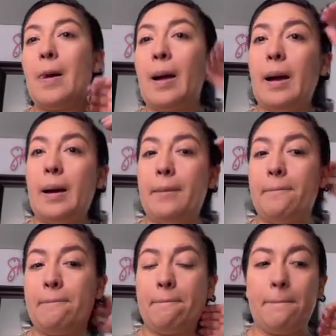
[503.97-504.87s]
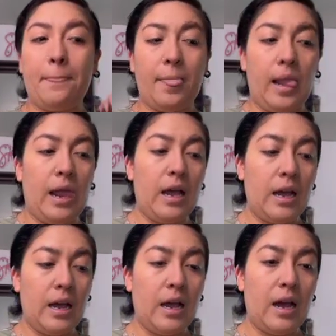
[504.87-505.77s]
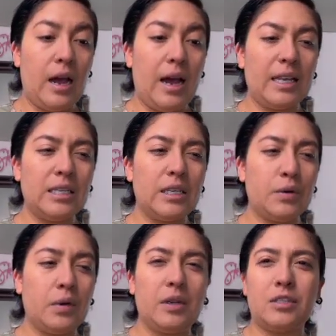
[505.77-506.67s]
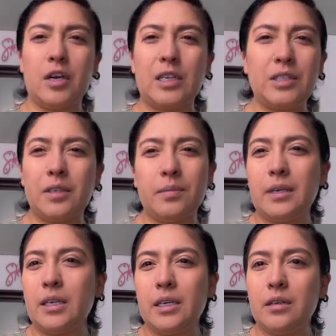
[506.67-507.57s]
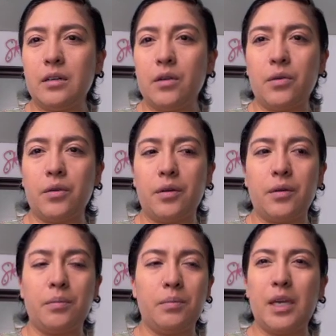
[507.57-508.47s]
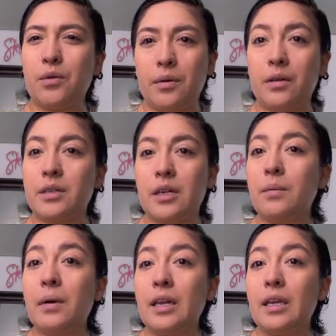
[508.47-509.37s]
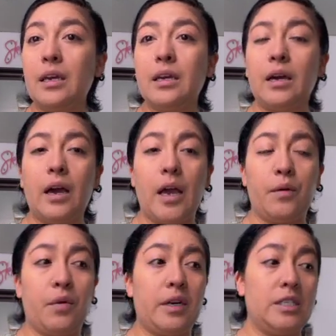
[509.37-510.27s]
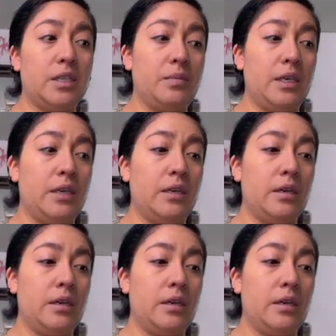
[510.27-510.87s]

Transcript: I didn't want to talk to anybody or be around anybody. I wanted to be